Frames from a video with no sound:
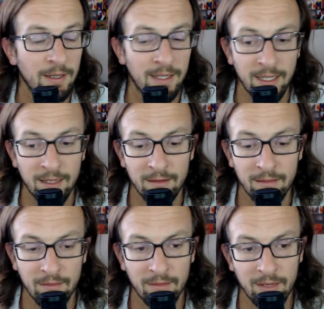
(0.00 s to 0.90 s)

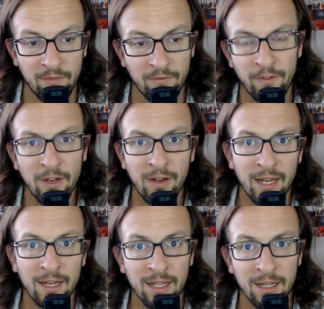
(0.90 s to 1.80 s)
And figure out how
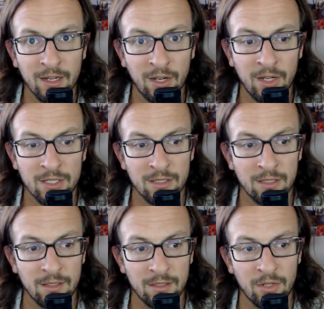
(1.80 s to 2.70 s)
to cut costs
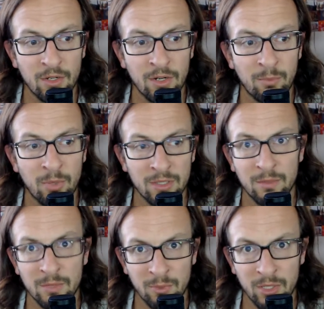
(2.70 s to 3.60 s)
so you're not putting so
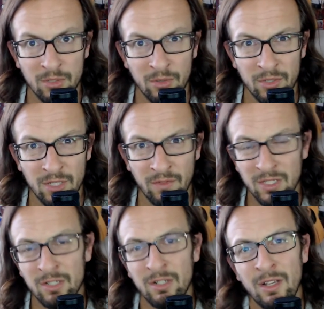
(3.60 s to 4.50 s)
much pressure on yourself
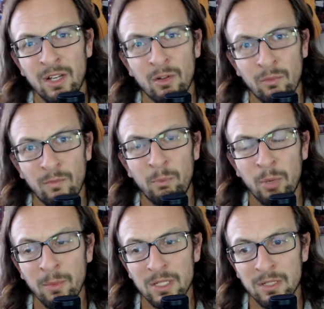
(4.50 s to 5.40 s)
because it's going to, you know, pretty
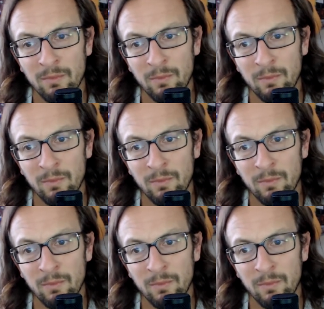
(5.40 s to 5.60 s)
much